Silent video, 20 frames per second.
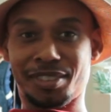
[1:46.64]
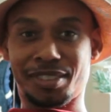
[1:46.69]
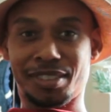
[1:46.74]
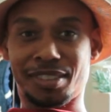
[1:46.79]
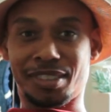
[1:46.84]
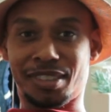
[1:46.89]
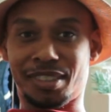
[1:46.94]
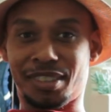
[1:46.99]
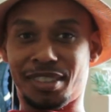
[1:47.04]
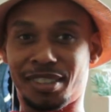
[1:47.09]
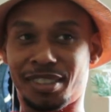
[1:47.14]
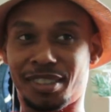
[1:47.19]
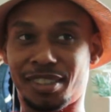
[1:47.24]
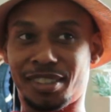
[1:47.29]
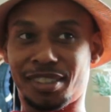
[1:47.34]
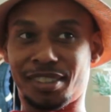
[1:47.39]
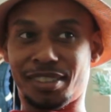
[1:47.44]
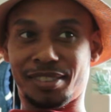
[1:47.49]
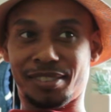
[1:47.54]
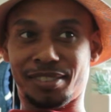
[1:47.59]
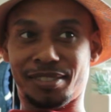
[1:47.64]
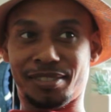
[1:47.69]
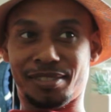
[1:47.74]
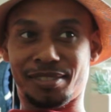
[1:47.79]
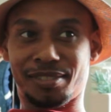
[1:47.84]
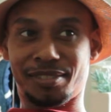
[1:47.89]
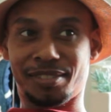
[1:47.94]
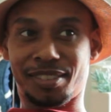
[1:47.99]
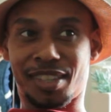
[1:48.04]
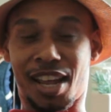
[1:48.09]
I
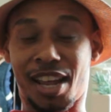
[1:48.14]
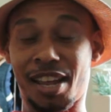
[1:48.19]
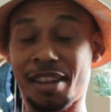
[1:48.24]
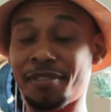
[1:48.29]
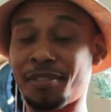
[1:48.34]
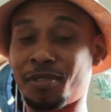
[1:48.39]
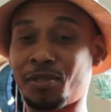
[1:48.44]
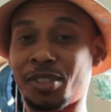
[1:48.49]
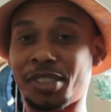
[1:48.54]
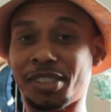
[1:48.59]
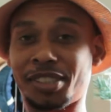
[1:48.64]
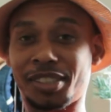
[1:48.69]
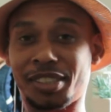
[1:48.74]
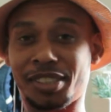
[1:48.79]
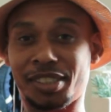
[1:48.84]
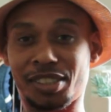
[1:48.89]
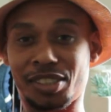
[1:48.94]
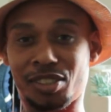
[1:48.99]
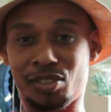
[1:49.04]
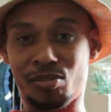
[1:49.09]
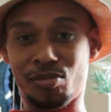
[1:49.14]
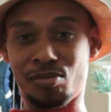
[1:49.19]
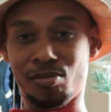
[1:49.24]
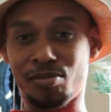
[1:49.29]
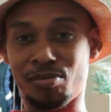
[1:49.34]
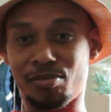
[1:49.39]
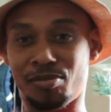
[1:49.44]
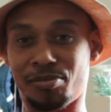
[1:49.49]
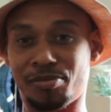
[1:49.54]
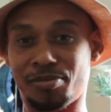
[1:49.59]
even went to this
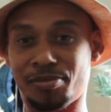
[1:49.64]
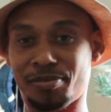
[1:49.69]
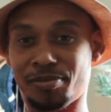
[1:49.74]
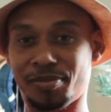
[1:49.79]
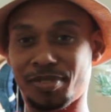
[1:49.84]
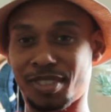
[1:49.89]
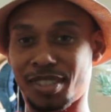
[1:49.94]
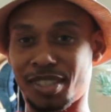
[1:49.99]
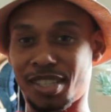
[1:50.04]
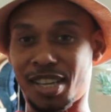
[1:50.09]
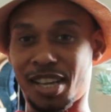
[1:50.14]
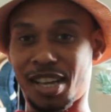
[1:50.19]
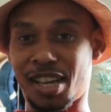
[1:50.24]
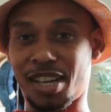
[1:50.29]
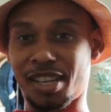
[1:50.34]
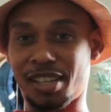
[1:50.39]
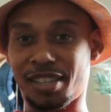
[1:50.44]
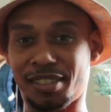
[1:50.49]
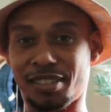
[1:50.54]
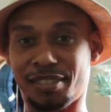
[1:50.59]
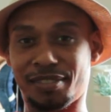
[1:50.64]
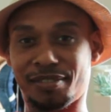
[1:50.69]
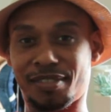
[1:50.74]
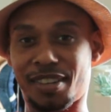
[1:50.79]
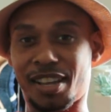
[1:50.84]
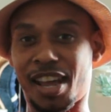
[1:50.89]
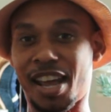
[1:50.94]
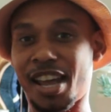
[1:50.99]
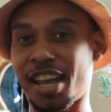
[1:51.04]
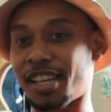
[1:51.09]
school.
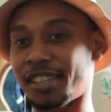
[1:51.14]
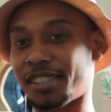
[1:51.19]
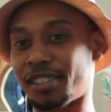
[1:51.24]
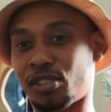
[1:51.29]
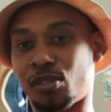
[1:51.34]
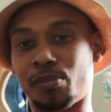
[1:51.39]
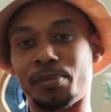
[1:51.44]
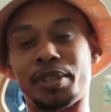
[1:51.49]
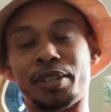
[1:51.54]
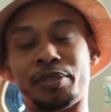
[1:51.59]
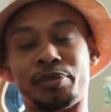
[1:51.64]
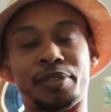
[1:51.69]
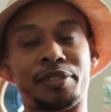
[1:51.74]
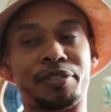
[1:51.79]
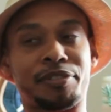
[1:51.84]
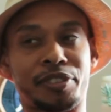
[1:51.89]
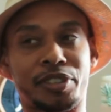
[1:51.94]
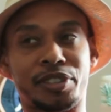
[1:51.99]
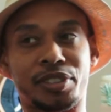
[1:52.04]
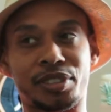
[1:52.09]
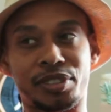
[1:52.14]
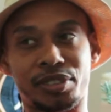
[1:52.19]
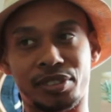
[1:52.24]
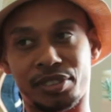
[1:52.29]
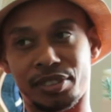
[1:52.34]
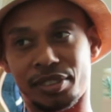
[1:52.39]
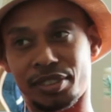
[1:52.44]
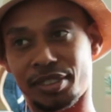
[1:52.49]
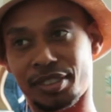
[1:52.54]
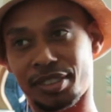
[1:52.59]
I had so many
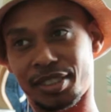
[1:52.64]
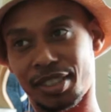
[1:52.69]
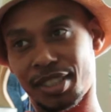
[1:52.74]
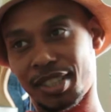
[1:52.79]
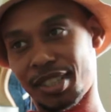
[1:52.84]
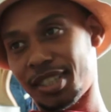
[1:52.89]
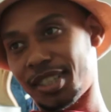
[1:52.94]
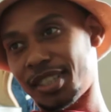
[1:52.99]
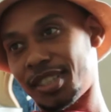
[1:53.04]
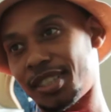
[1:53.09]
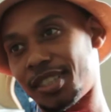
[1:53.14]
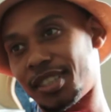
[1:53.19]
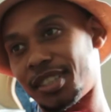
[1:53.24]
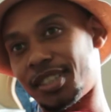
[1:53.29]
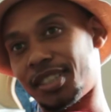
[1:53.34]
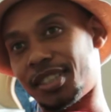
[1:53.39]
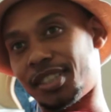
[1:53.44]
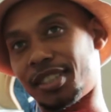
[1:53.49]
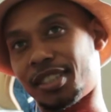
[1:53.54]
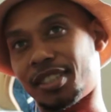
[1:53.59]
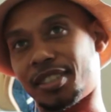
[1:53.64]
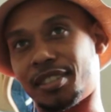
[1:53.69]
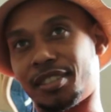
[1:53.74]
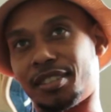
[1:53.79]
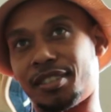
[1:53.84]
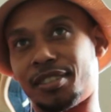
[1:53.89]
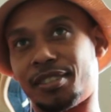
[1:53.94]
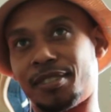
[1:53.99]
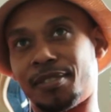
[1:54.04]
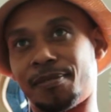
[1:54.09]
referrals
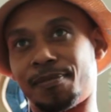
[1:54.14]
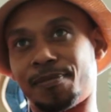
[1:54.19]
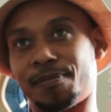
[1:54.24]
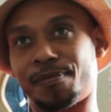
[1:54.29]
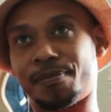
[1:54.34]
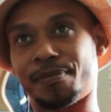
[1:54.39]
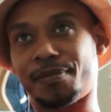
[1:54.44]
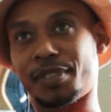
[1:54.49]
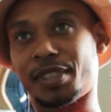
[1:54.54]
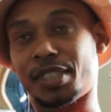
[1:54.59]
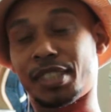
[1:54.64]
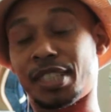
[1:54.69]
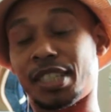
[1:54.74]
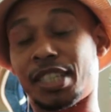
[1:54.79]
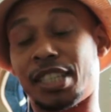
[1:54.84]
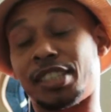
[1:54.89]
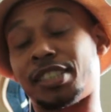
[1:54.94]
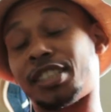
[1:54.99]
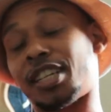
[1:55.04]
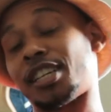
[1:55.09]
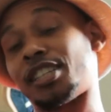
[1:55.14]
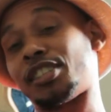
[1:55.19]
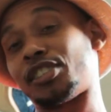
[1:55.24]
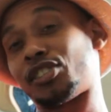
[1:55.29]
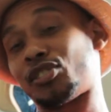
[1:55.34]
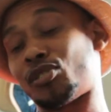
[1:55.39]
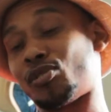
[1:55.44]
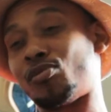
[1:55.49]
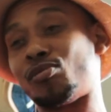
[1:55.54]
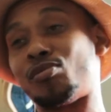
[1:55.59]
that it's like a
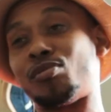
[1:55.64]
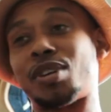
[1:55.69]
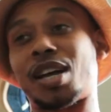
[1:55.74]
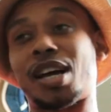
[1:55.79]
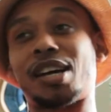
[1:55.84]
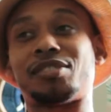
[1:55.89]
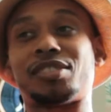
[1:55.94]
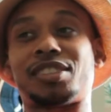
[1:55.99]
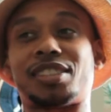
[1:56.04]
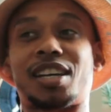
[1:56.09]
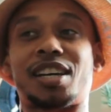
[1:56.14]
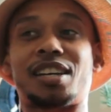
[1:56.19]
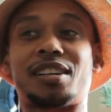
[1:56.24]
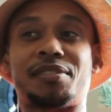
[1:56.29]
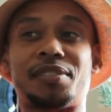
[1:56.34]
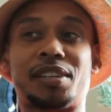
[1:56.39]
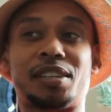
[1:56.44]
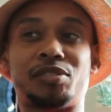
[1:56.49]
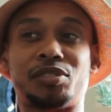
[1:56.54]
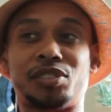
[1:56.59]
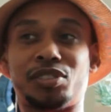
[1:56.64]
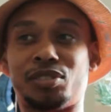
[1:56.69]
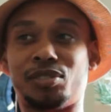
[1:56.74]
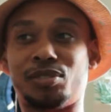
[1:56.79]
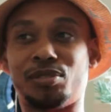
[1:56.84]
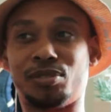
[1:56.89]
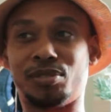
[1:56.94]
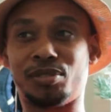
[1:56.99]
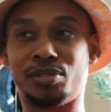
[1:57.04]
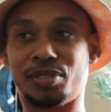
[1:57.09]
school outside of our
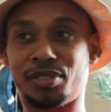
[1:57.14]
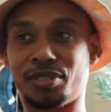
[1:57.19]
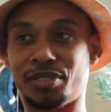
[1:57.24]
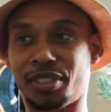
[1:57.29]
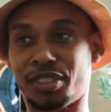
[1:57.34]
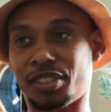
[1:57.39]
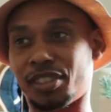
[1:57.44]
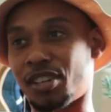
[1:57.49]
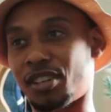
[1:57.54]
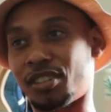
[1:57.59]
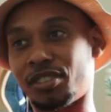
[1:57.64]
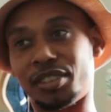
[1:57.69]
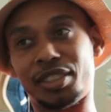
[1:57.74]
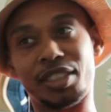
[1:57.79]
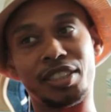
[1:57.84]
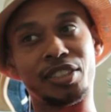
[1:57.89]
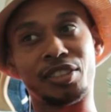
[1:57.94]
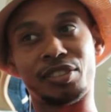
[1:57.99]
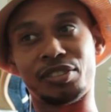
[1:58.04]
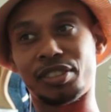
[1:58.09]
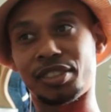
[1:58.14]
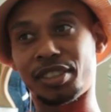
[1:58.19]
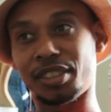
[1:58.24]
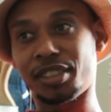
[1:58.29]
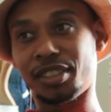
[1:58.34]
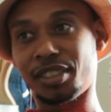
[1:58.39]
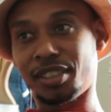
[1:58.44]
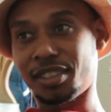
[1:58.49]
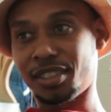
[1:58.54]
school. It's called DOC.